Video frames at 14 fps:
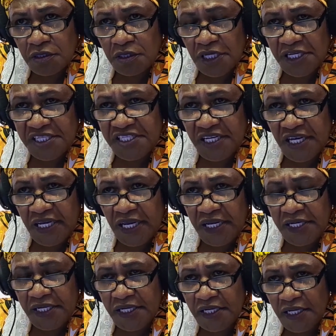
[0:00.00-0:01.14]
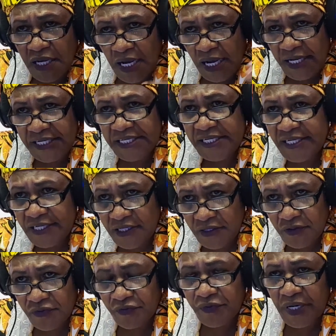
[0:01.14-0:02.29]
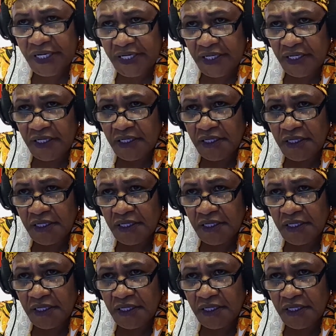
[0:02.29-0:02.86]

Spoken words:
Is there any idea already